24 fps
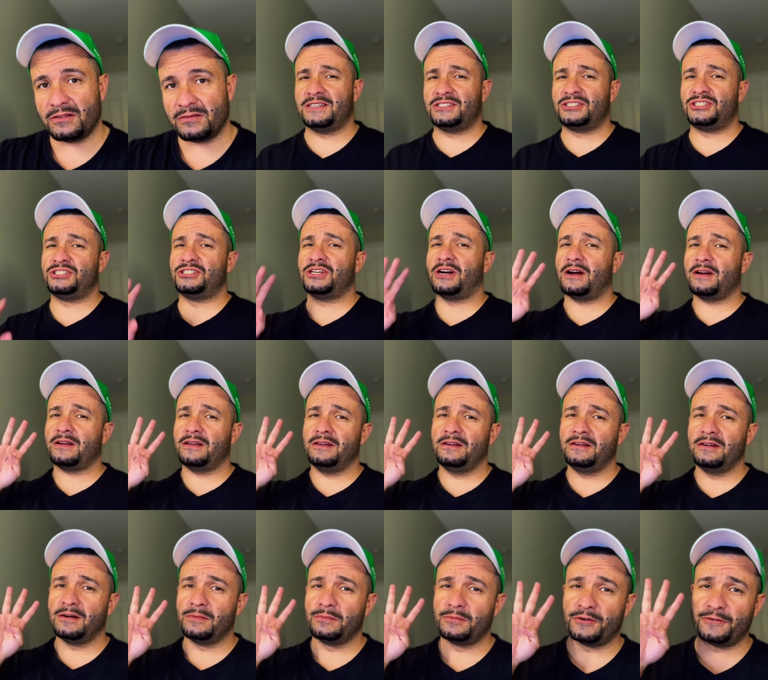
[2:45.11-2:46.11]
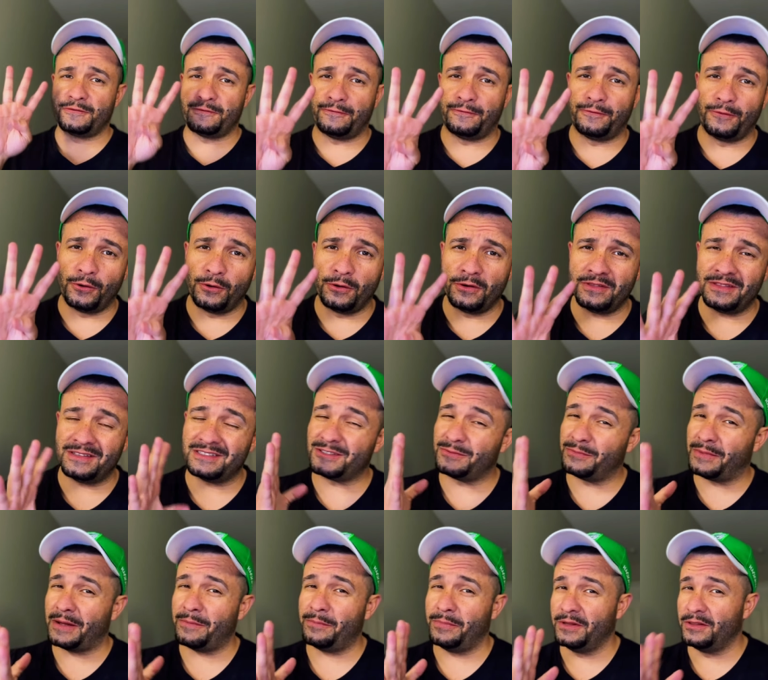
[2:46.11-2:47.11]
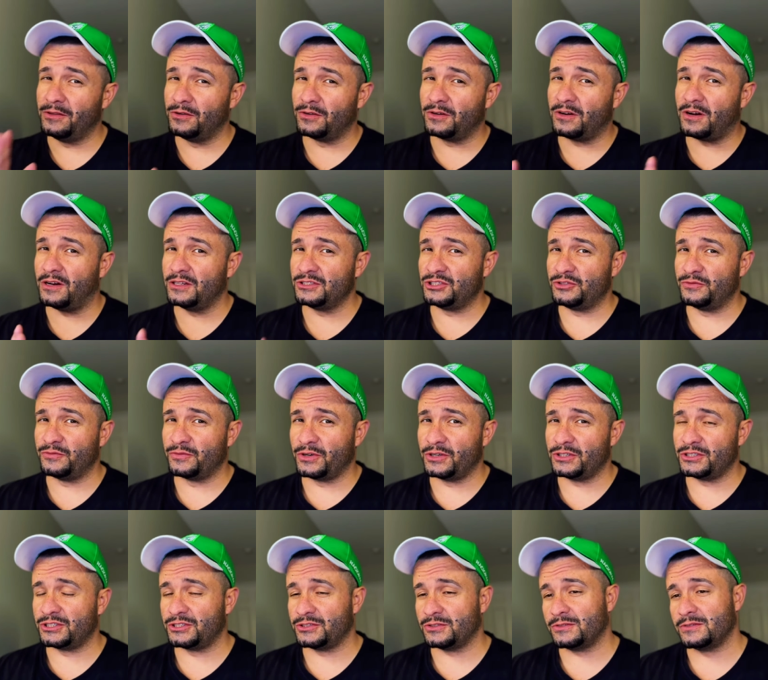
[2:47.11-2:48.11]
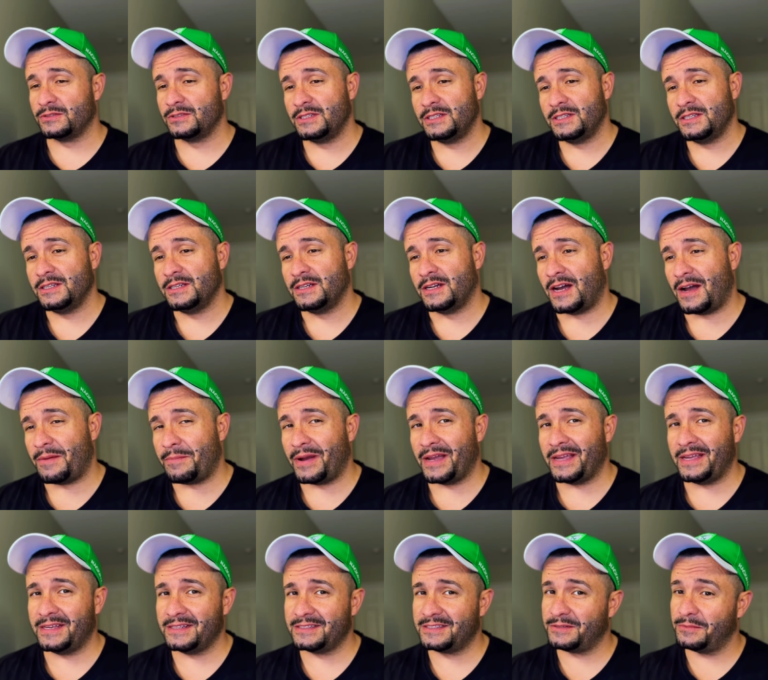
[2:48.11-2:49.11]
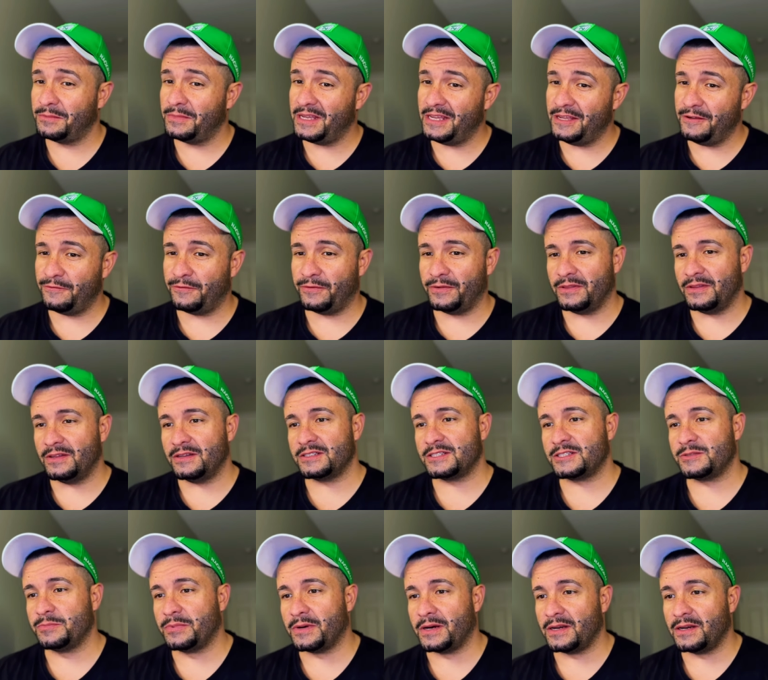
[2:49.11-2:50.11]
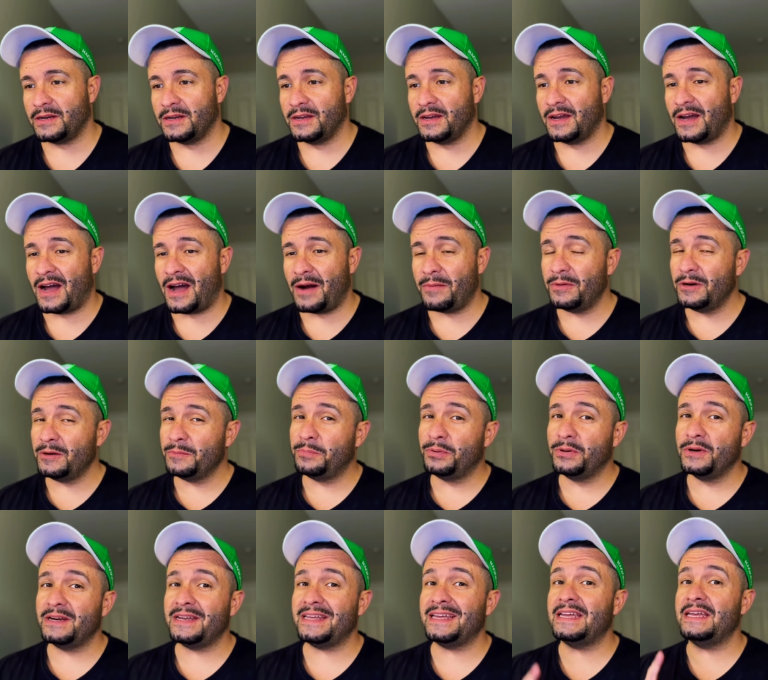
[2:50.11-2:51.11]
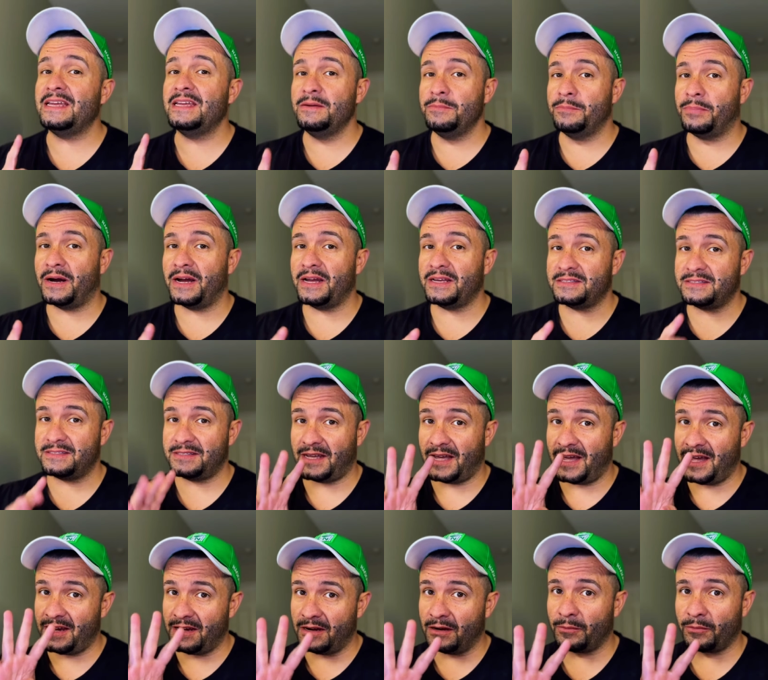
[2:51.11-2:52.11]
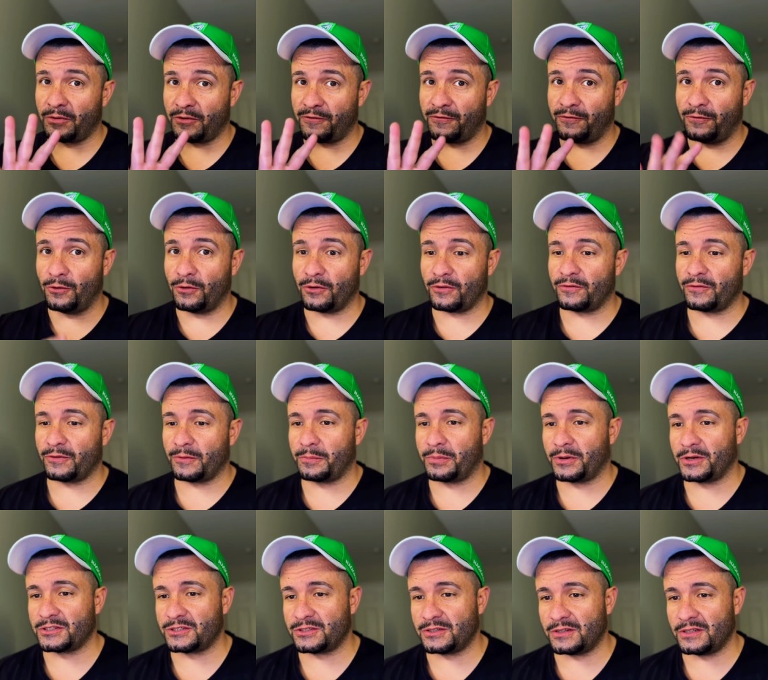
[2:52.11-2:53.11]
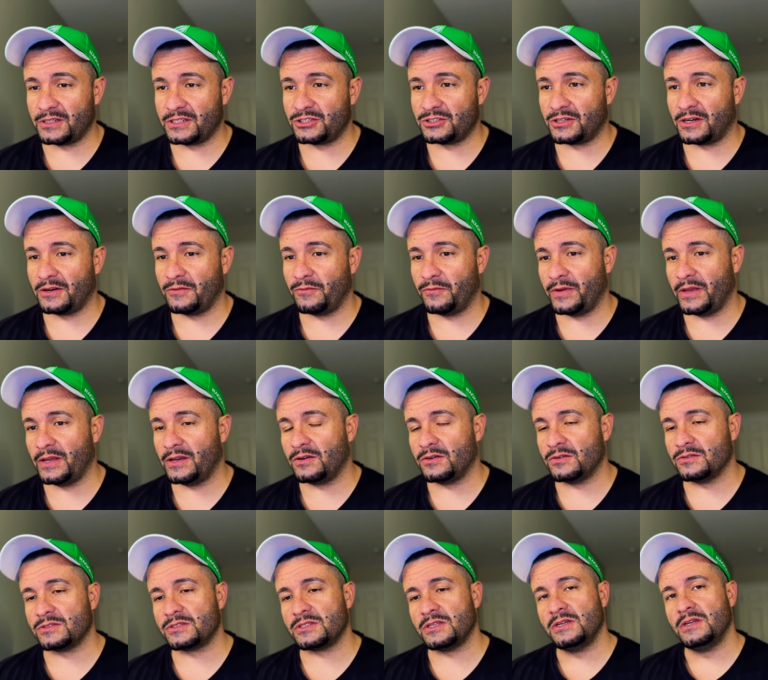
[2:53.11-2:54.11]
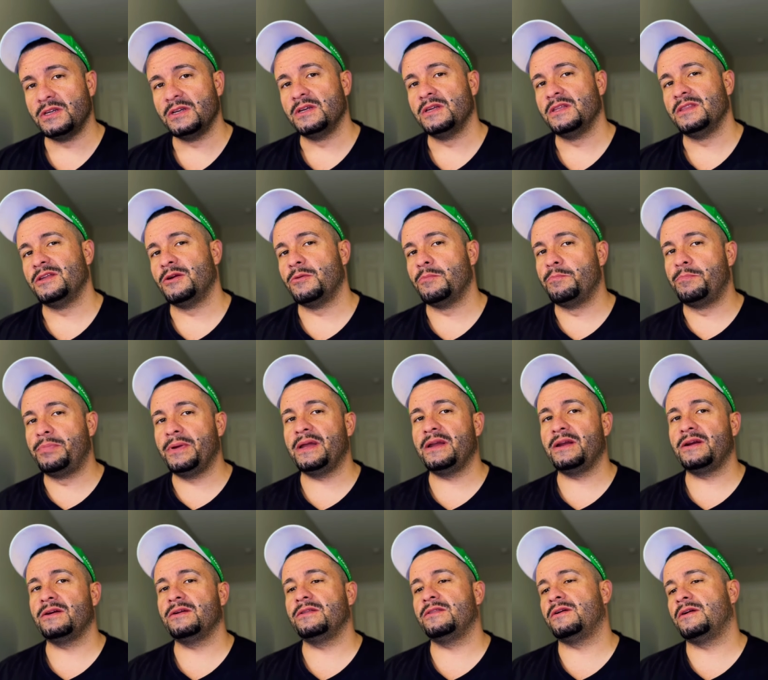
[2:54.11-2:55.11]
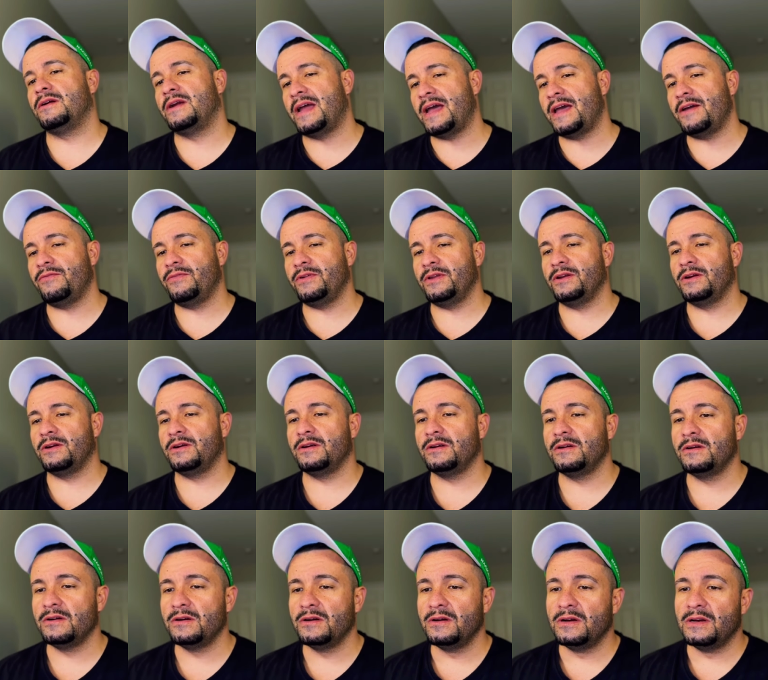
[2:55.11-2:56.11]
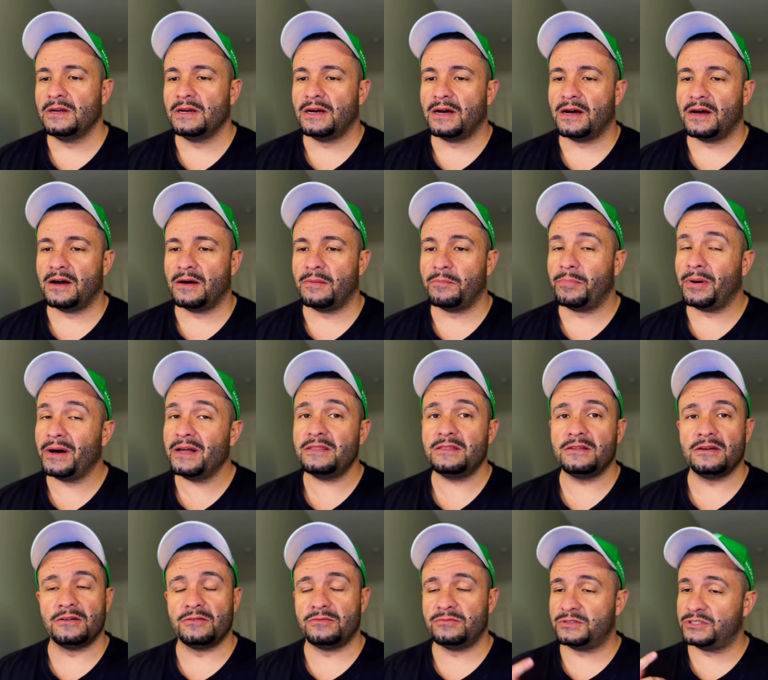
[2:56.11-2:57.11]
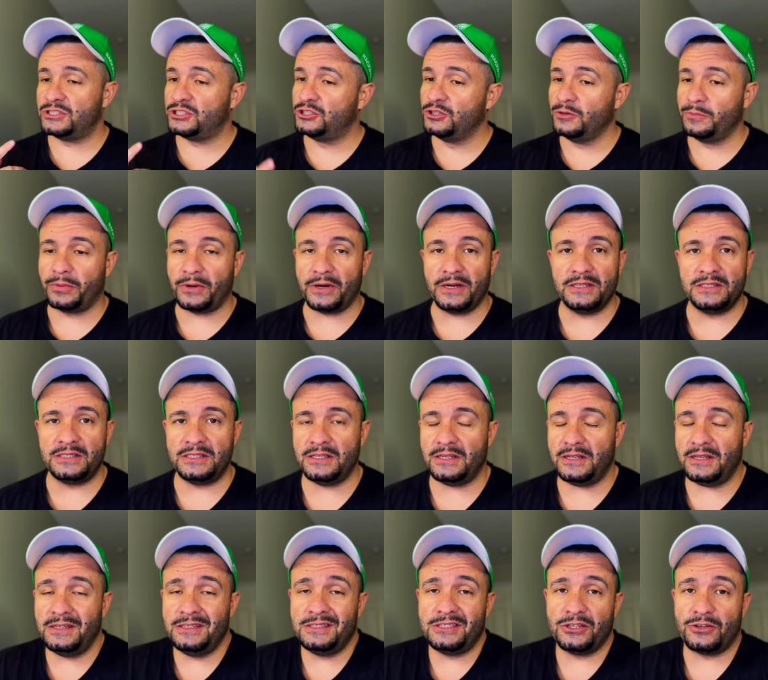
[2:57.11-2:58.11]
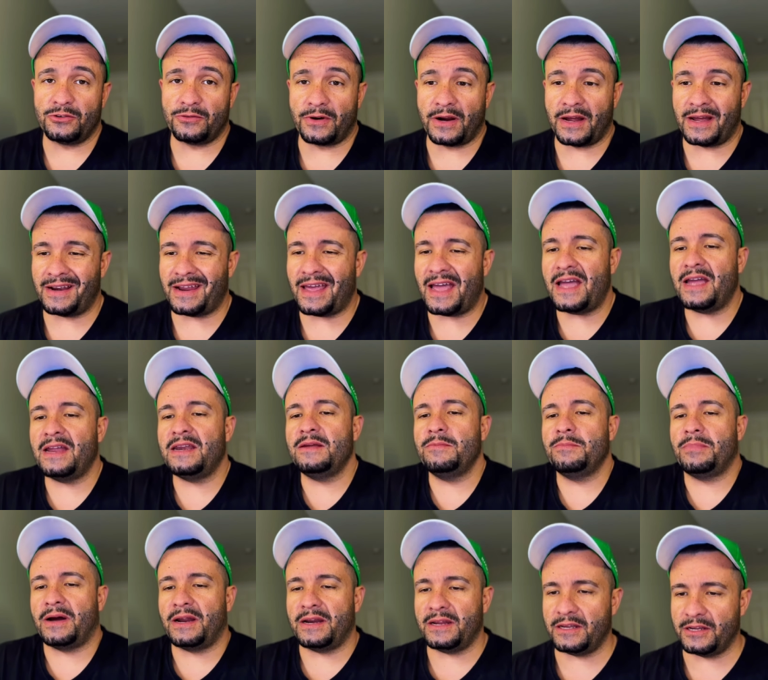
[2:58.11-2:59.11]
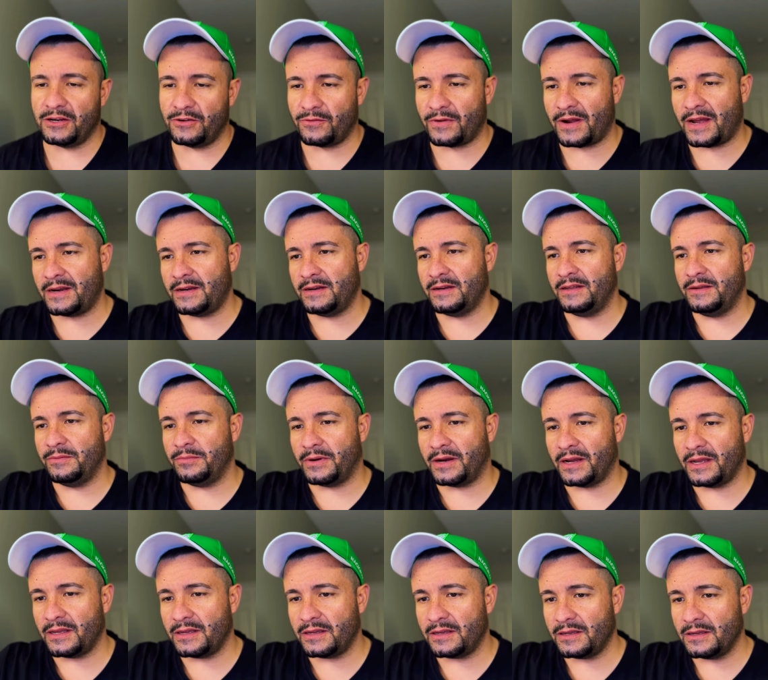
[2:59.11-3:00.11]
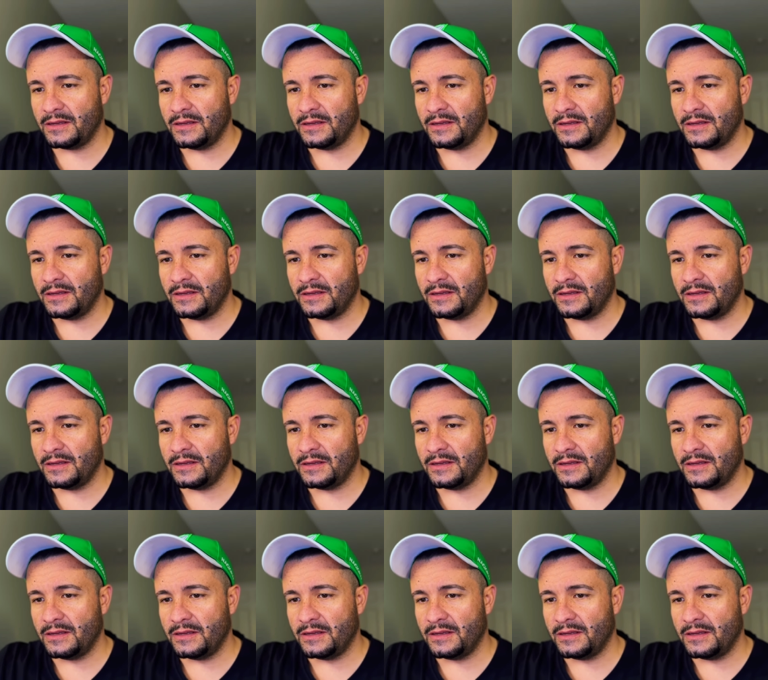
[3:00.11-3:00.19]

Shocking number four. This might be a little controversial. I might get some heat for this, but I'm gonna put e-bikes at number four for personal electronic vehicles. They're bigger, they're heavier, um, but they're super easy, easy to ride. Anybody can ride an e-bike.